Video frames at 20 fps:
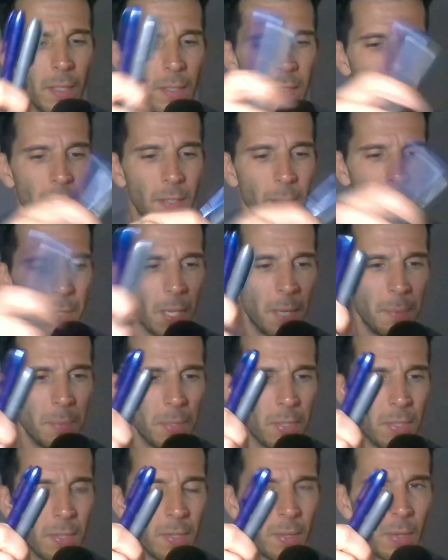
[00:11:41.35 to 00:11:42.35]

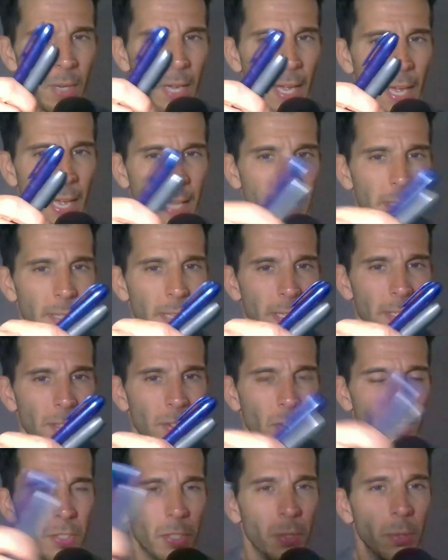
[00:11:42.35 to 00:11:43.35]
Sometimes as they
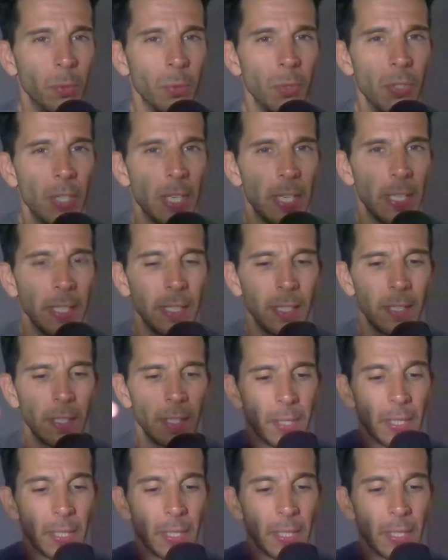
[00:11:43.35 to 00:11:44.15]
start to lose ink,